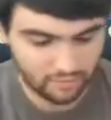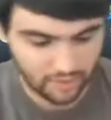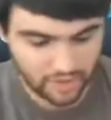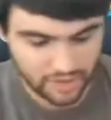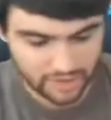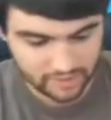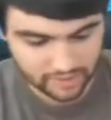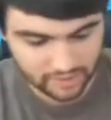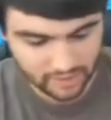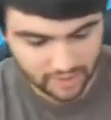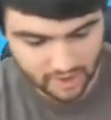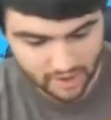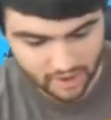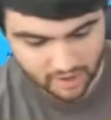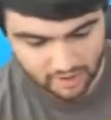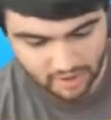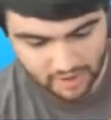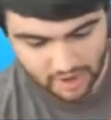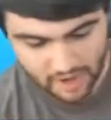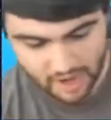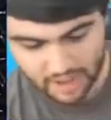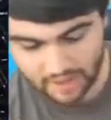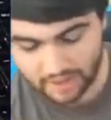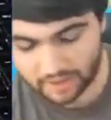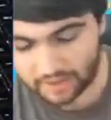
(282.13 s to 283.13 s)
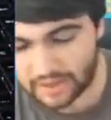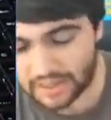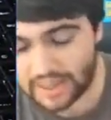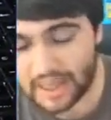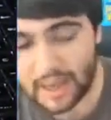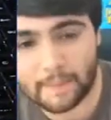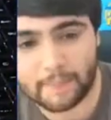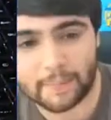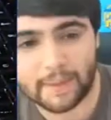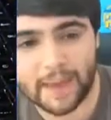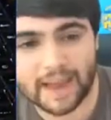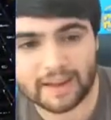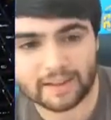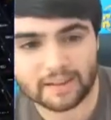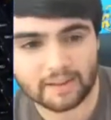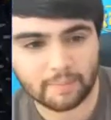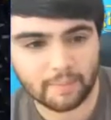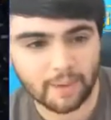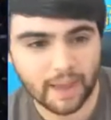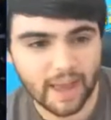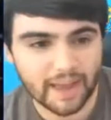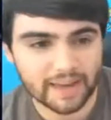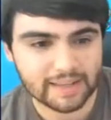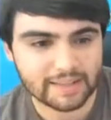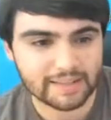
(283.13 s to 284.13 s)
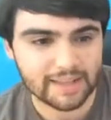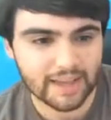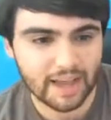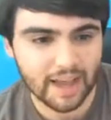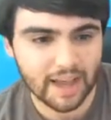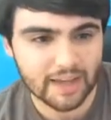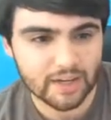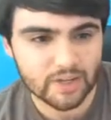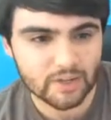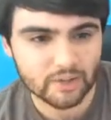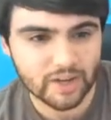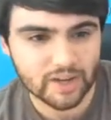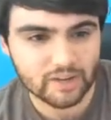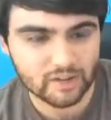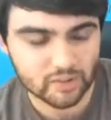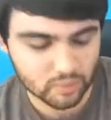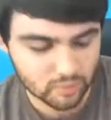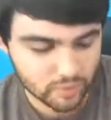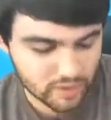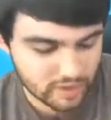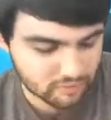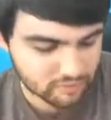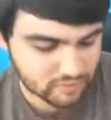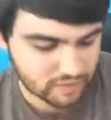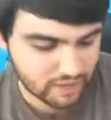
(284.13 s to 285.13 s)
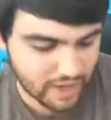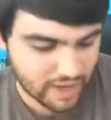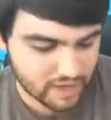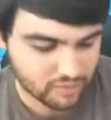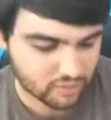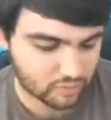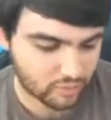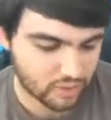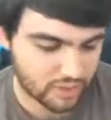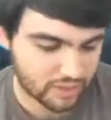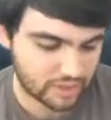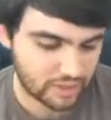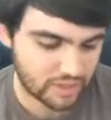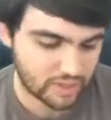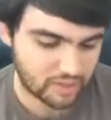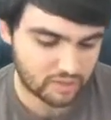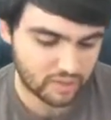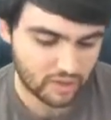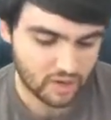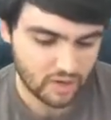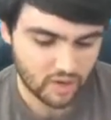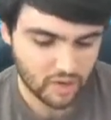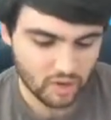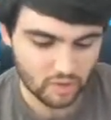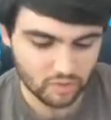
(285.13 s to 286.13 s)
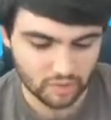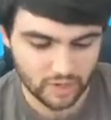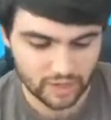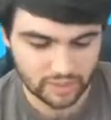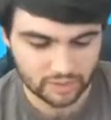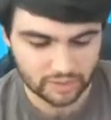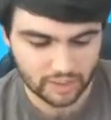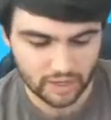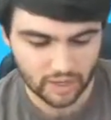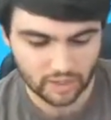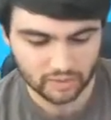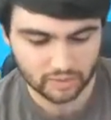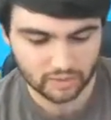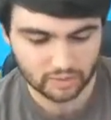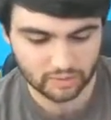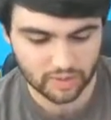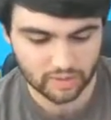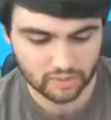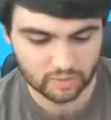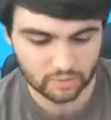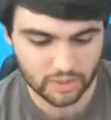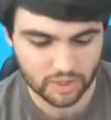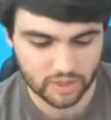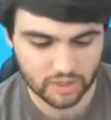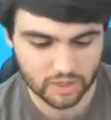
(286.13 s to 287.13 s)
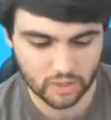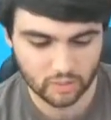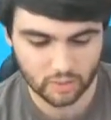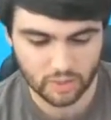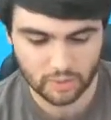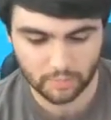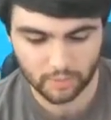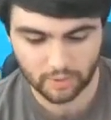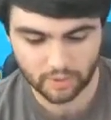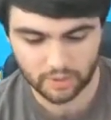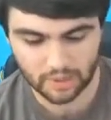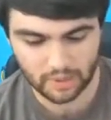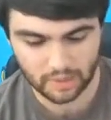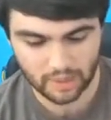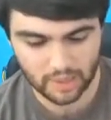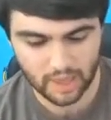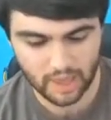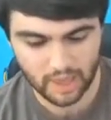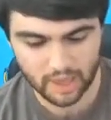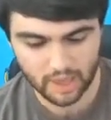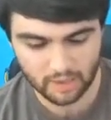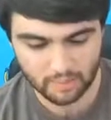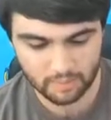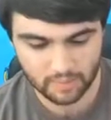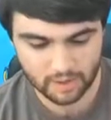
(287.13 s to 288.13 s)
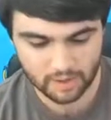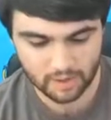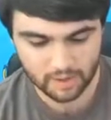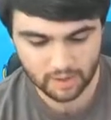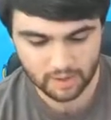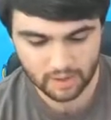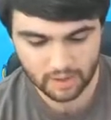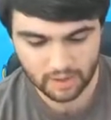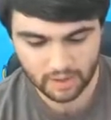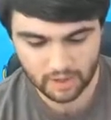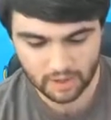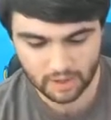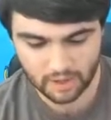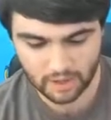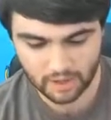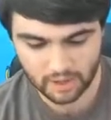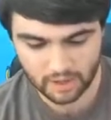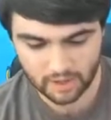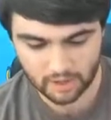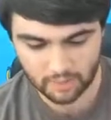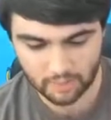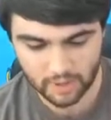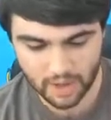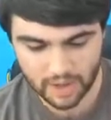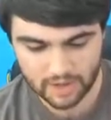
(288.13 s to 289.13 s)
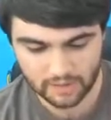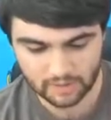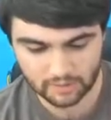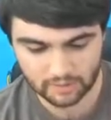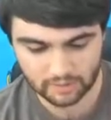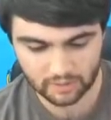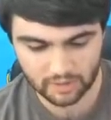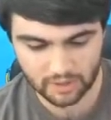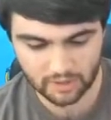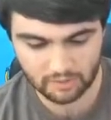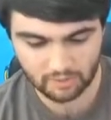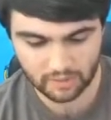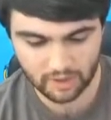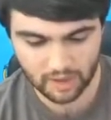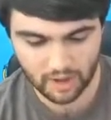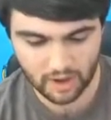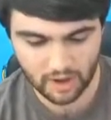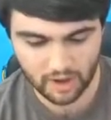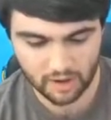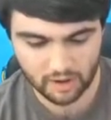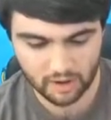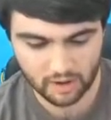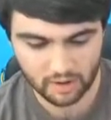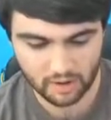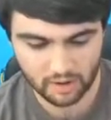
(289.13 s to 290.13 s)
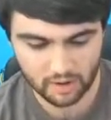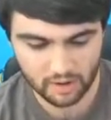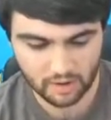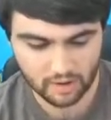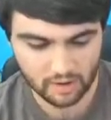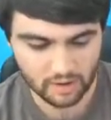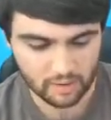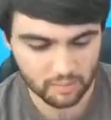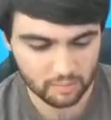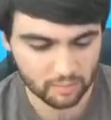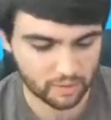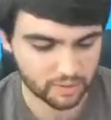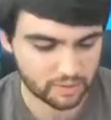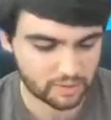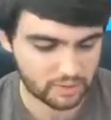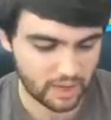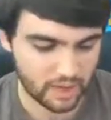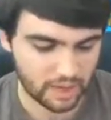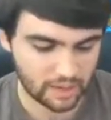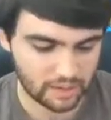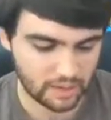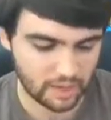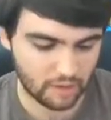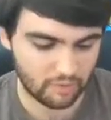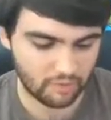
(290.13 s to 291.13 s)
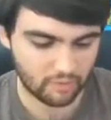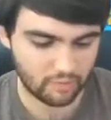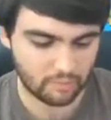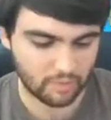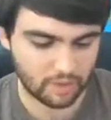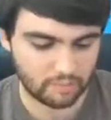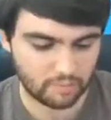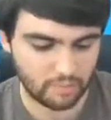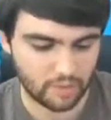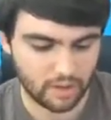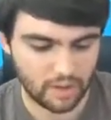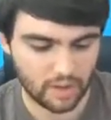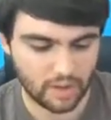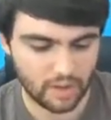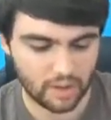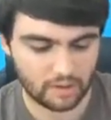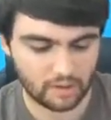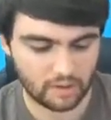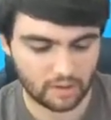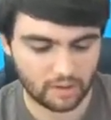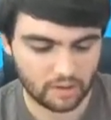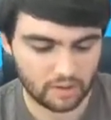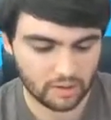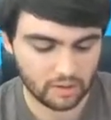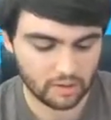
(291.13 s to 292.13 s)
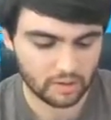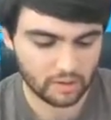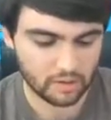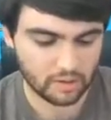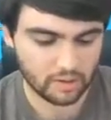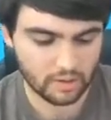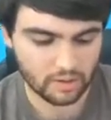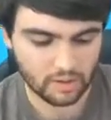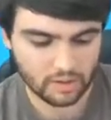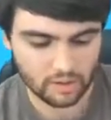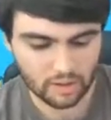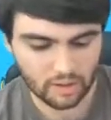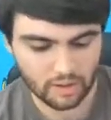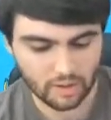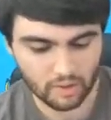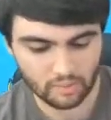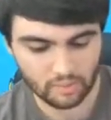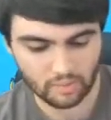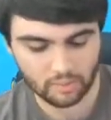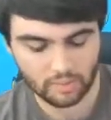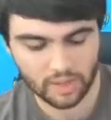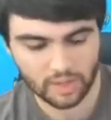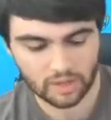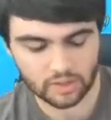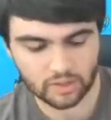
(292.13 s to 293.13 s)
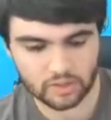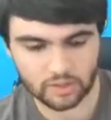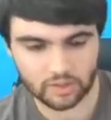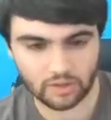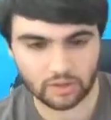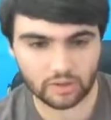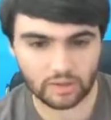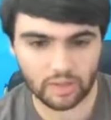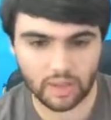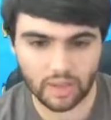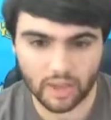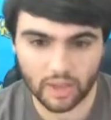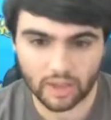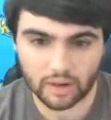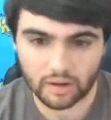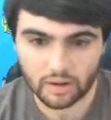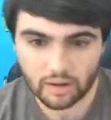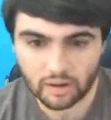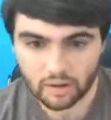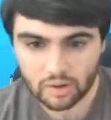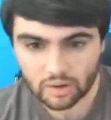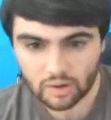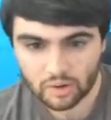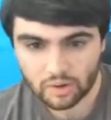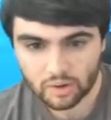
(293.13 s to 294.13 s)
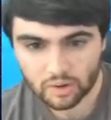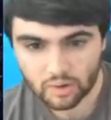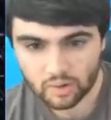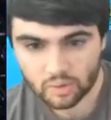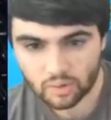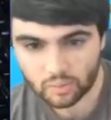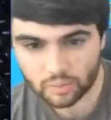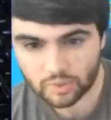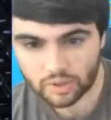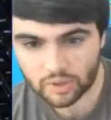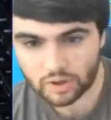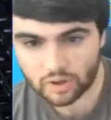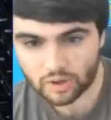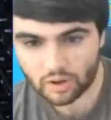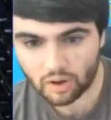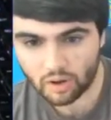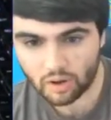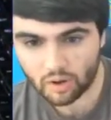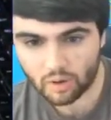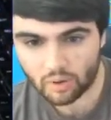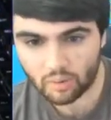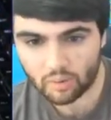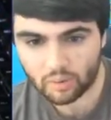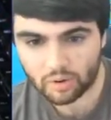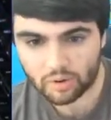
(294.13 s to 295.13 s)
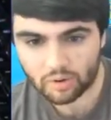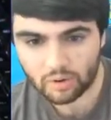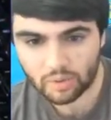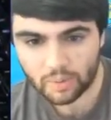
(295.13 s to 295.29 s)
right there. And look at that back-to-back. -back. D'Andre Swift, nice rookies right there. So let's make sure we put Lamb and a penny sleeve there. Protect that from McMahon. And we'll make sure that we go